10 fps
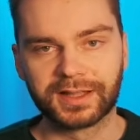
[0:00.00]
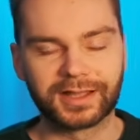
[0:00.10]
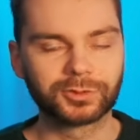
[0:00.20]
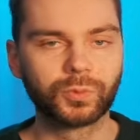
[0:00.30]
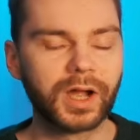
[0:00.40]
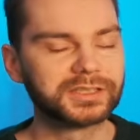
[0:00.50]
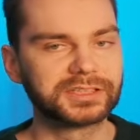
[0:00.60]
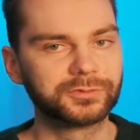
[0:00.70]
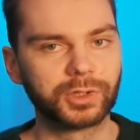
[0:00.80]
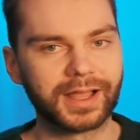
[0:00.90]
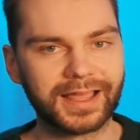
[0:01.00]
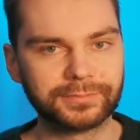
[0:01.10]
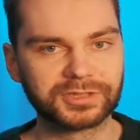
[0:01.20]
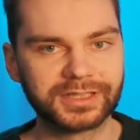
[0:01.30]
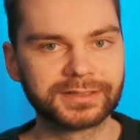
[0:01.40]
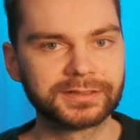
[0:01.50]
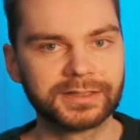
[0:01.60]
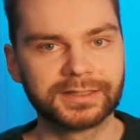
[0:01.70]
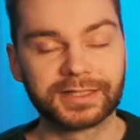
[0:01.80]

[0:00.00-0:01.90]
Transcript: Otherwise, if you're aimed in,